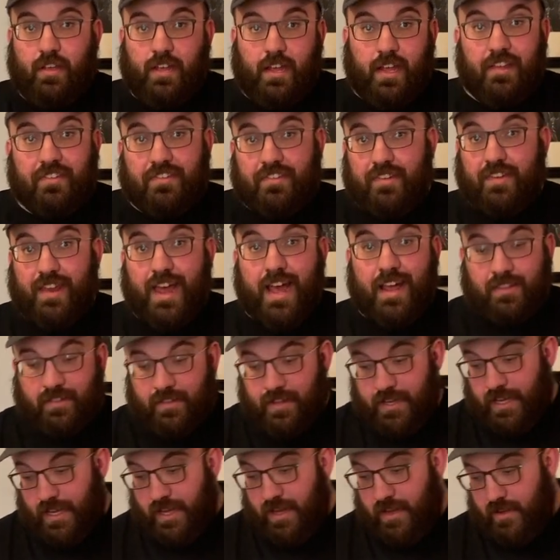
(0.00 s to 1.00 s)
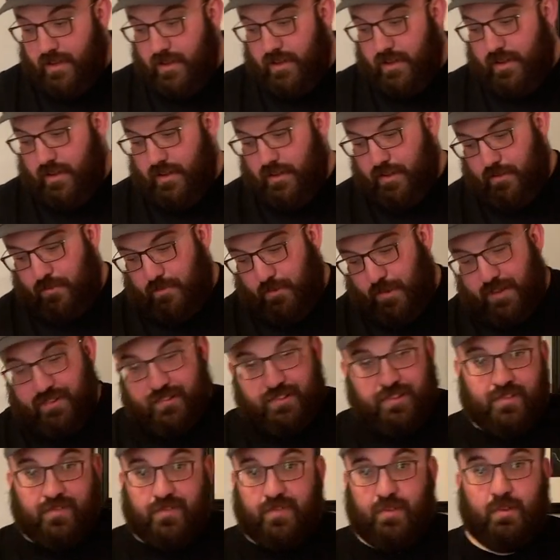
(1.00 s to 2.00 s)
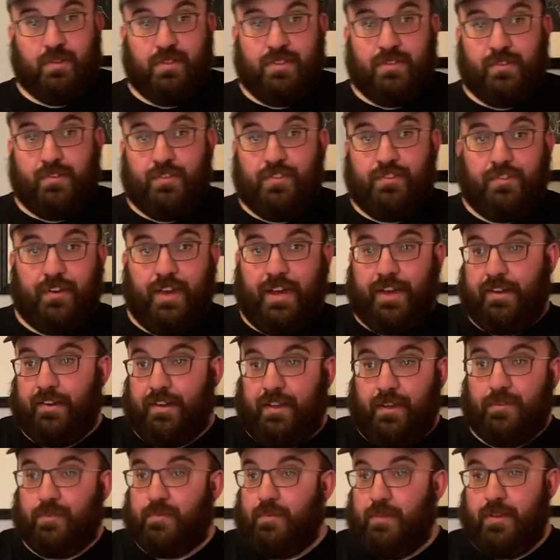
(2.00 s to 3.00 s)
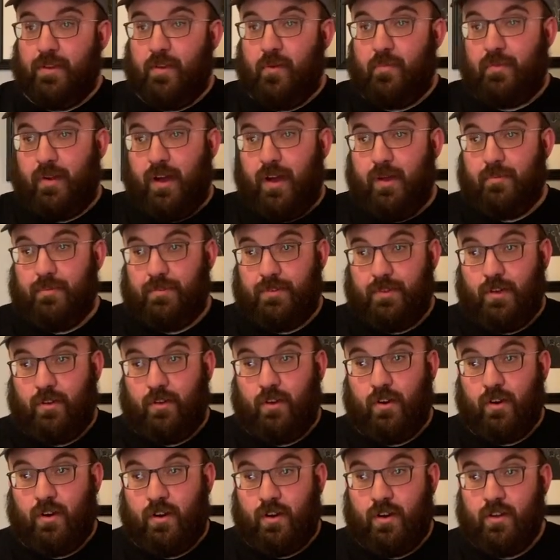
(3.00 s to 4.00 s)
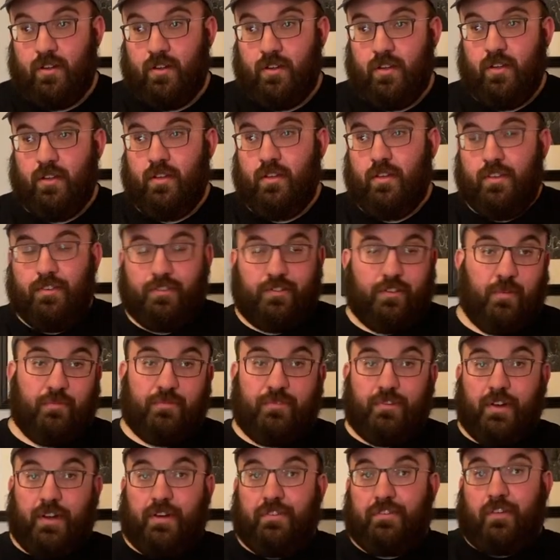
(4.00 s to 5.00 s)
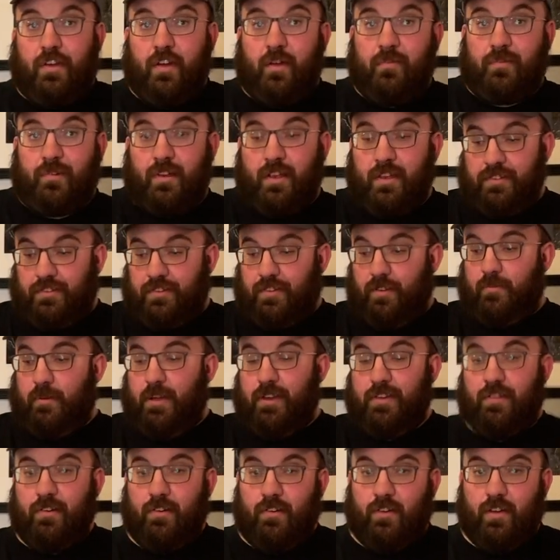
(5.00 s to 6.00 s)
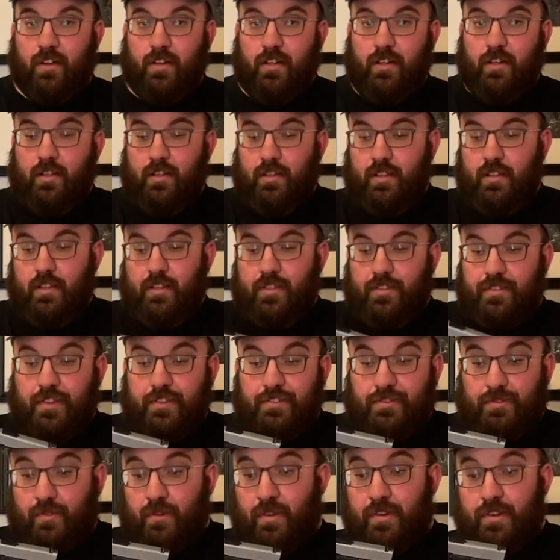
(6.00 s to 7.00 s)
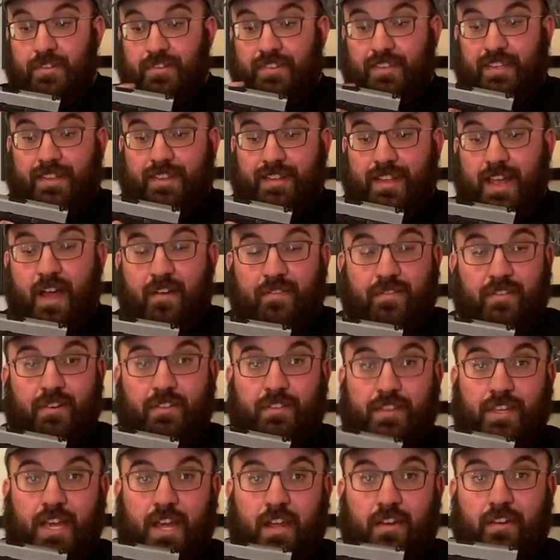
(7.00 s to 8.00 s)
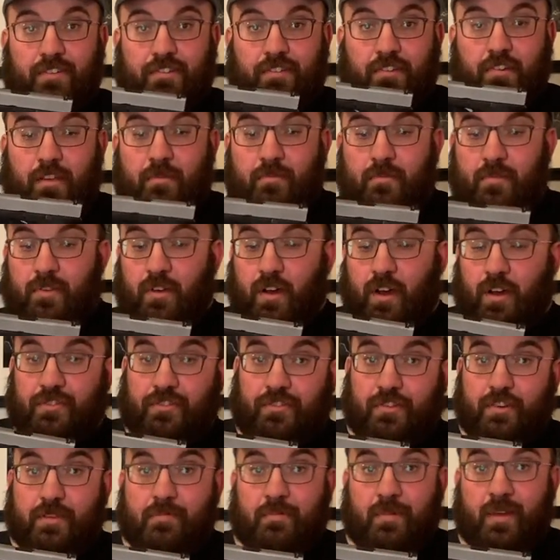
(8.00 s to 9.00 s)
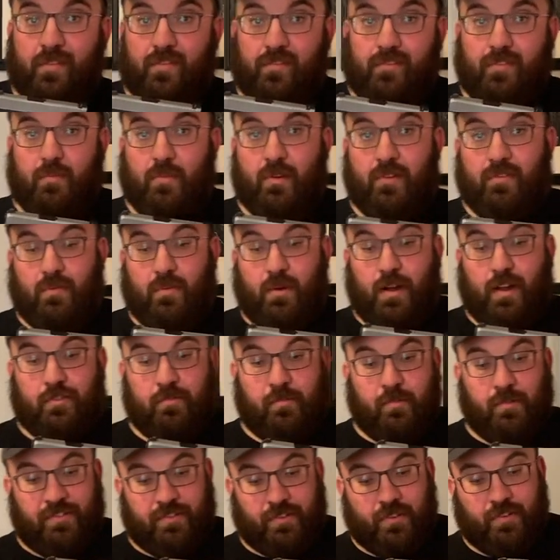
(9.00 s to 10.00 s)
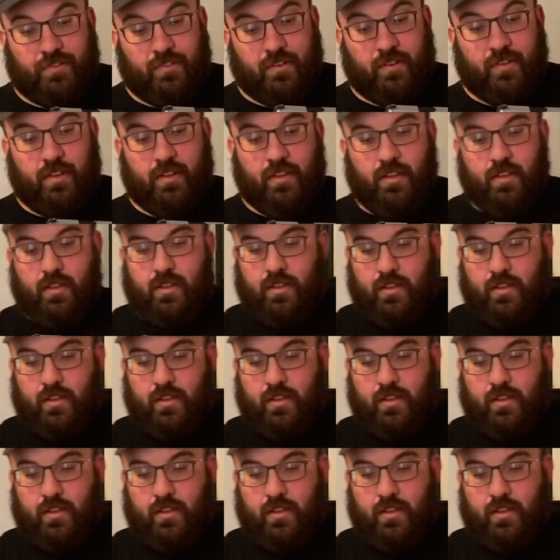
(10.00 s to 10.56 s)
Incidentally, my G43 trigger gives me no problems at all. Some triggers I upgrade, some I don't. This one is definitely getting a treatment from Overwatch Precision,